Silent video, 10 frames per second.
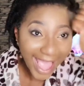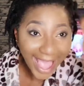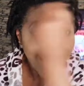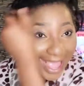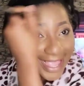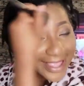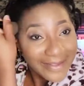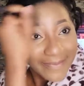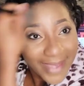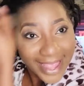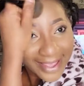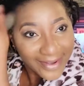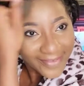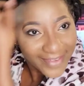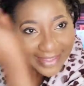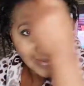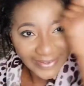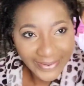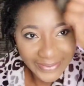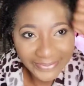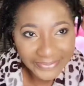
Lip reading: Ah, you bake your face. So.